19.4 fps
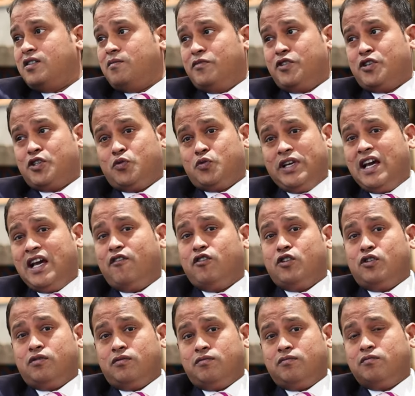because we have
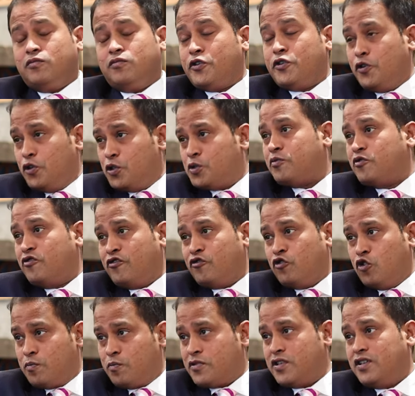a huge
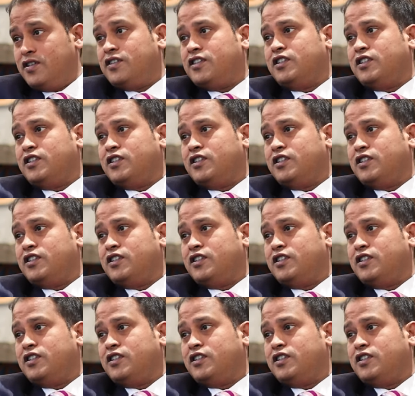footprint